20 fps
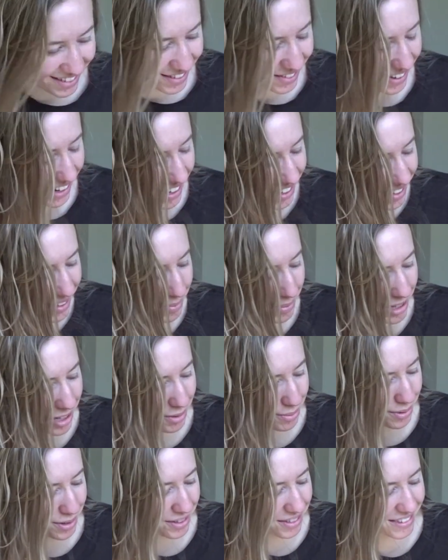What else am I
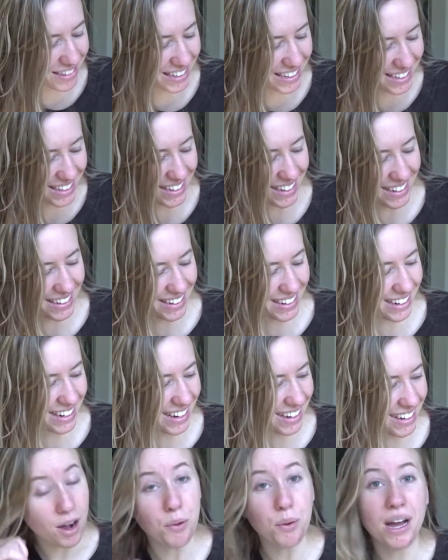supposed to get done
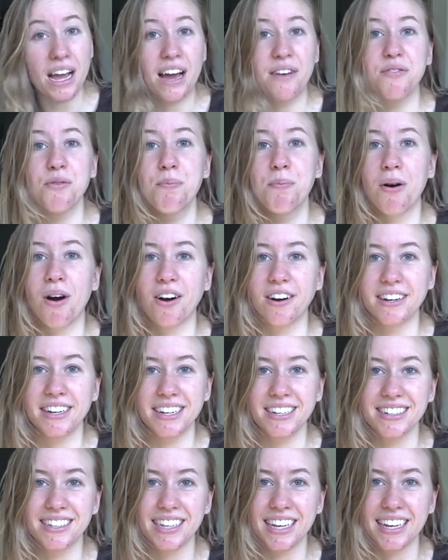today? Oh, I have a
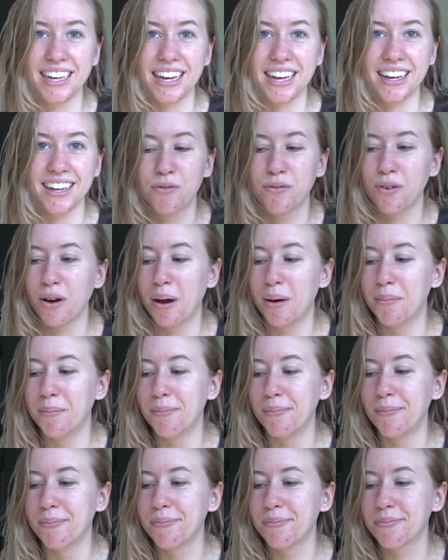parking ticket
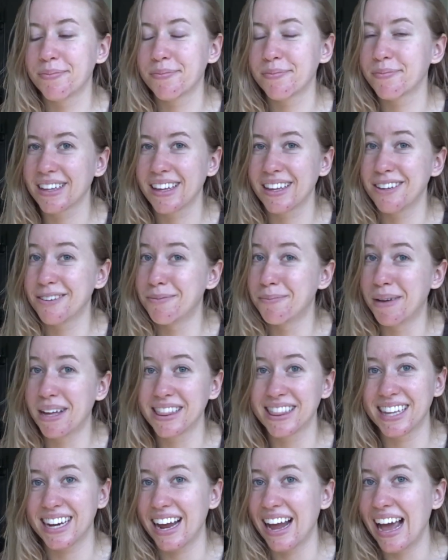from like a
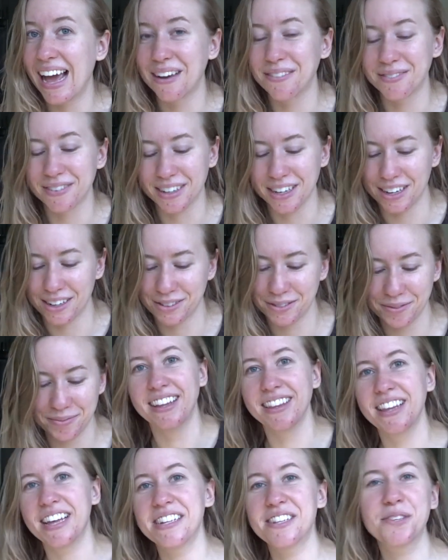month and a half ago.
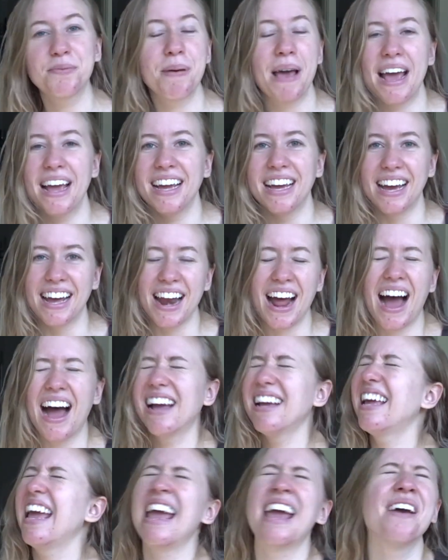Let's pay it. I
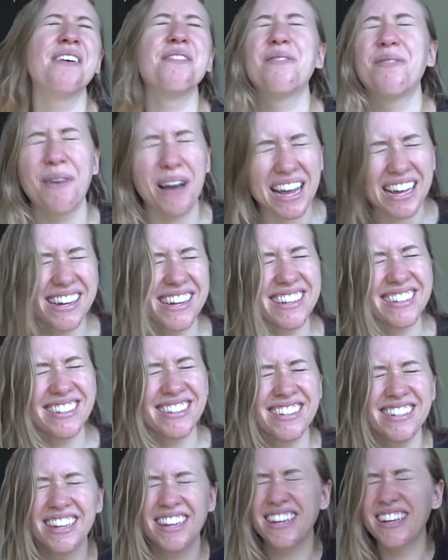can't
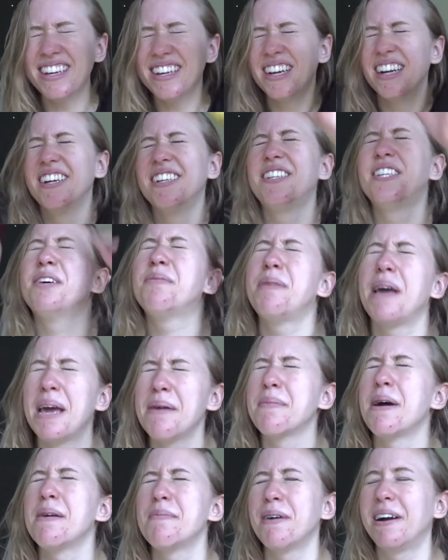wait to pay
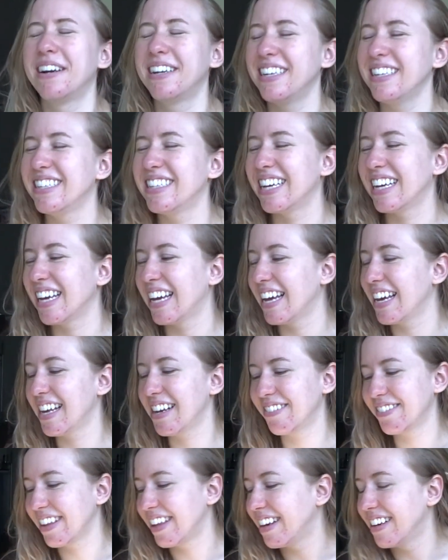my parking ticket.
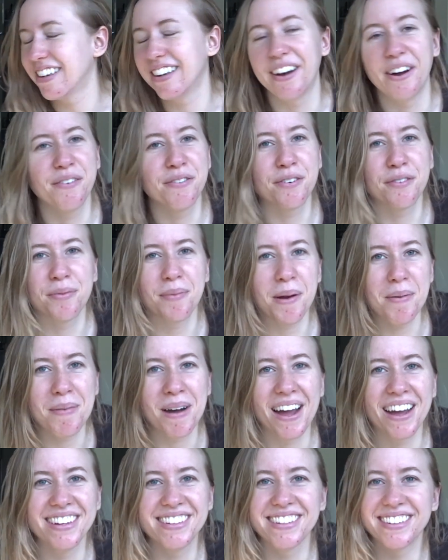It'll get it off of my
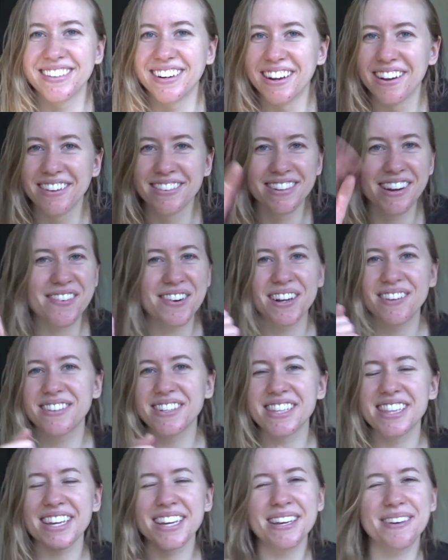mind and I'll never have to
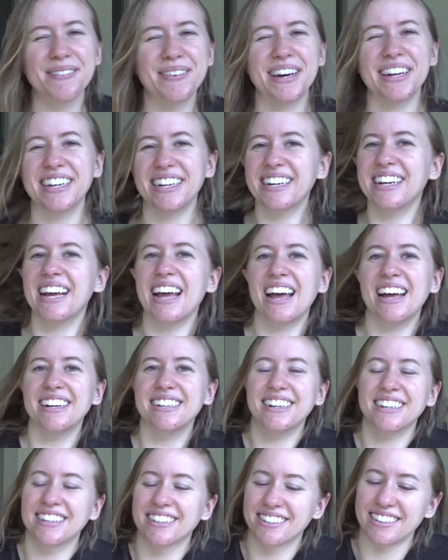think about it again
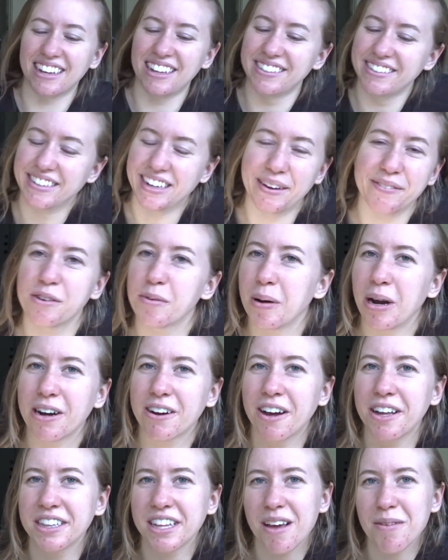because I'll never park
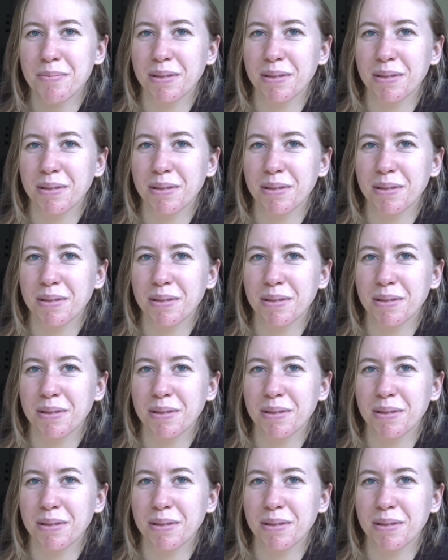on that